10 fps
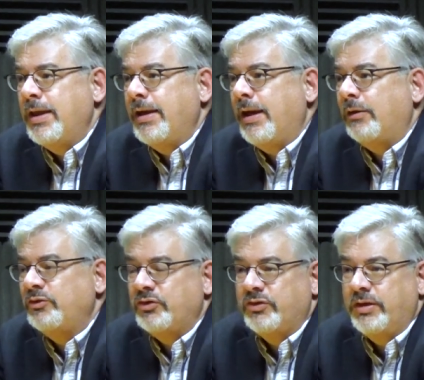Now, I was
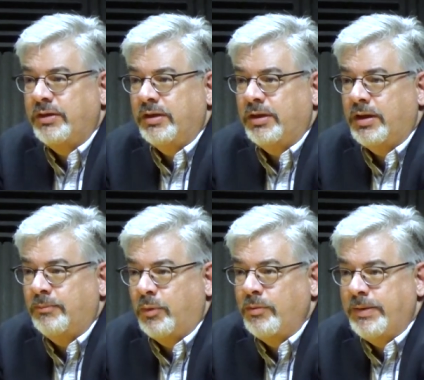just in uh, a
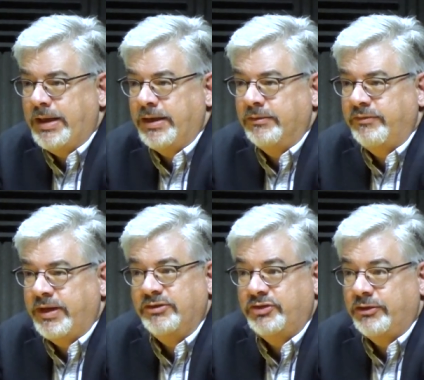board meeting of the
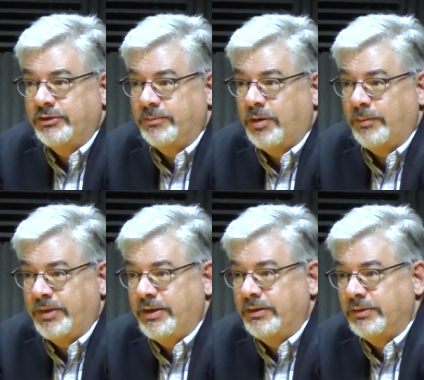engineering
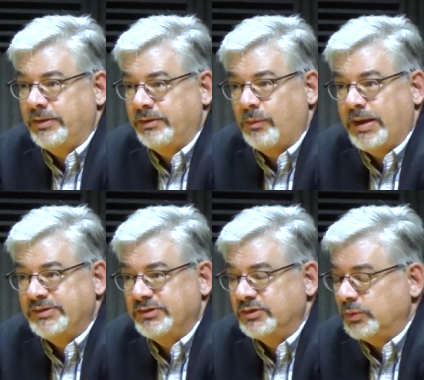department here at the
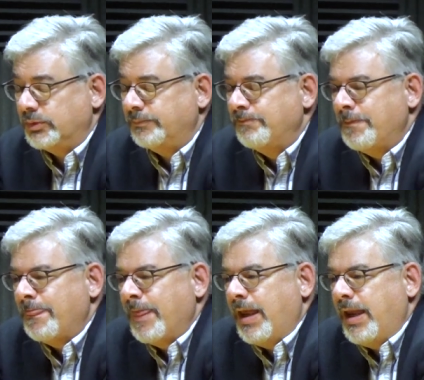Watson School,
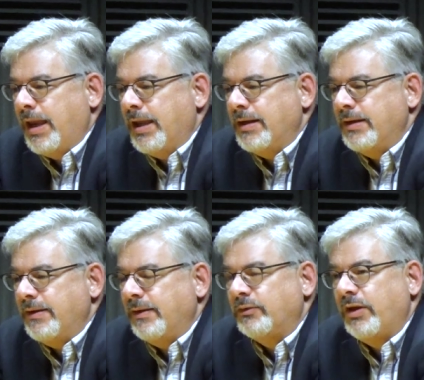mm-hmm. and
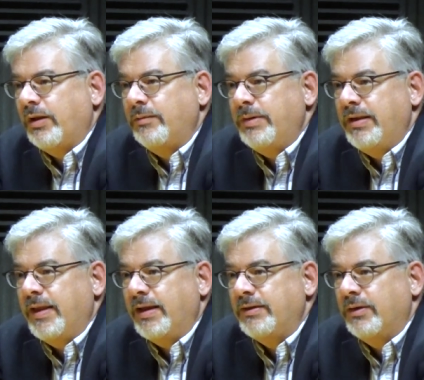they're telling me
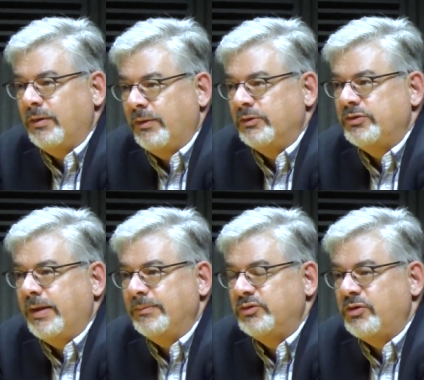that, uh, they're
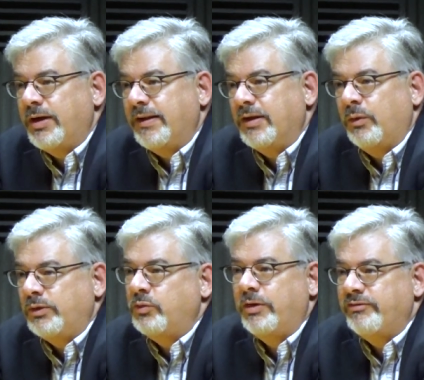demonstrating that only
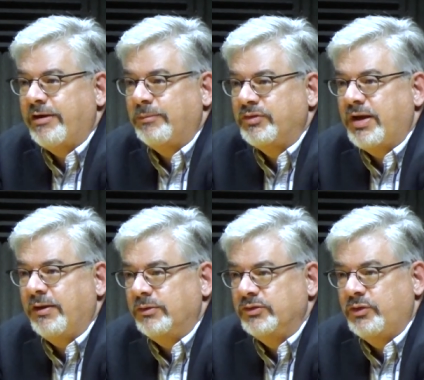twenty-five percent
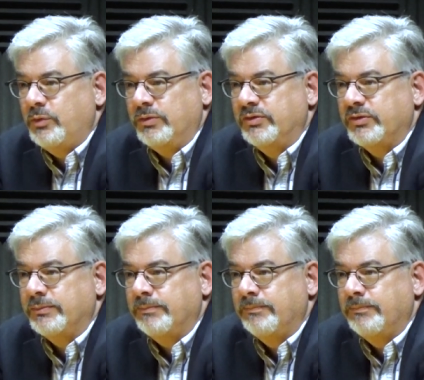of their students